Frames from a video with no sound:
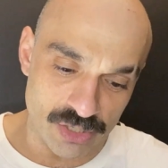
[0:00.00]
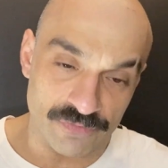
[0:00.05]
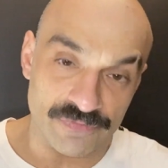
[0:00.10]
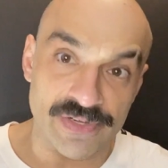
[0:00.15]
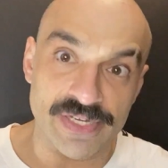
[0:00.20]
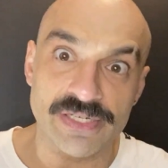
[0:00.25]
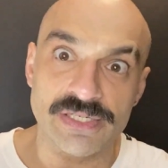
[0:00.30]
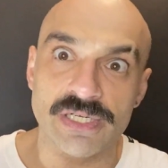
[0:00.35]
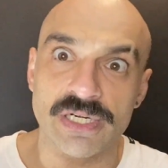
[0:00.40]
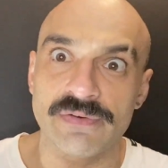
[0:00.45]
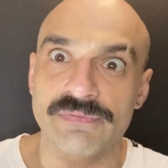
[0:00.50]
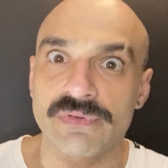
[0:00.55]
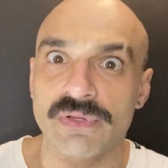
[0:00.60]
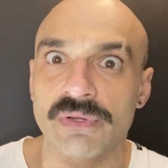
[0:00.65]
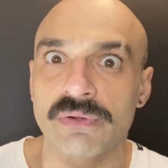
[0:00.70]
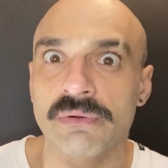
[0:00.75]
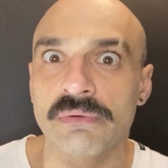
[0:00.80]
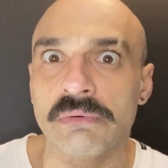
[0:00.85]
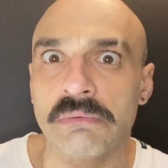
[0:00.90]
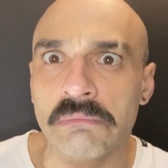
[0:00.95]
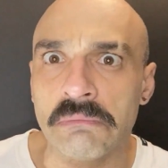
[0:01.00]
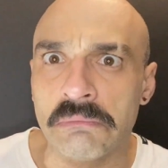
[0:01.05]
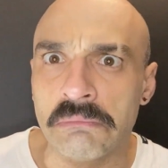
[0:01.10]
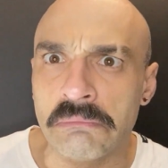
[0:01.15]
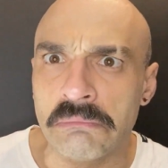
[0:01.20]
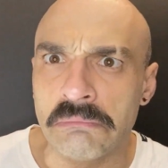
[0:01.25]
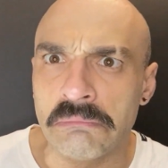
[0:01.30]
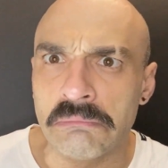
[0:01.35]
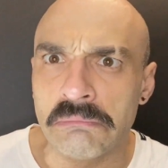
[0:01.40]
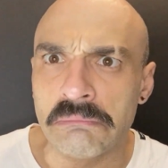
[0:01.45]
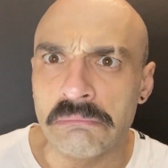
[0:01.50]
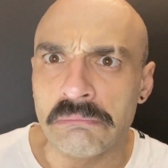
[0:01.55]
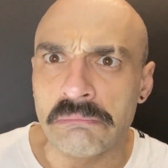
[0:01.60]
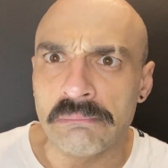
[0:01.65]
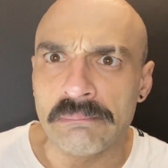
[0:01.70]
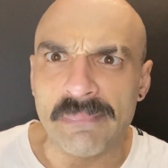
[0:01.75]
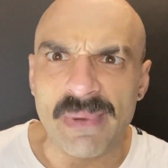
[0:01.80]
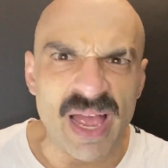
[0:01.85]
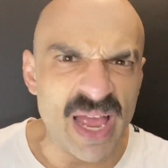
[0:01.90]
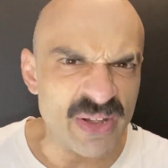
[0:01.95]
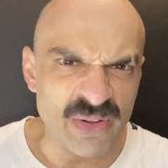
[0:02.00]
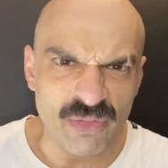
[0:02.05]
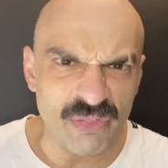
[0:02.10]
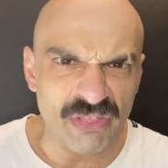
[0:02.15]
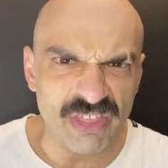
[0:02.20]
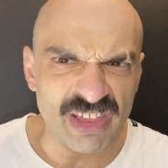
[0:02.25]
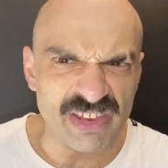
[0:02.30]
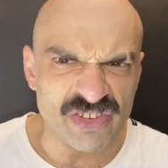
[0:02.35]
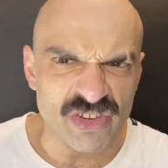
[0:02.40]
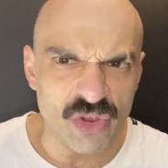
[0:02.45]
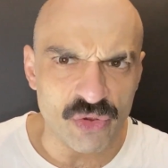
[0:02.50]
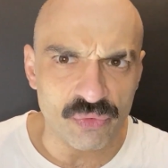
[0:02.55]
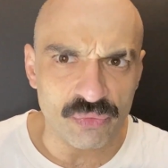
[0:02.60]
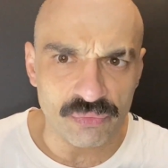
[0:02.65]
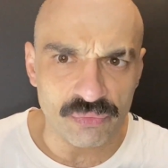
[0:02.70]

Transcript: of interview. I don't think so.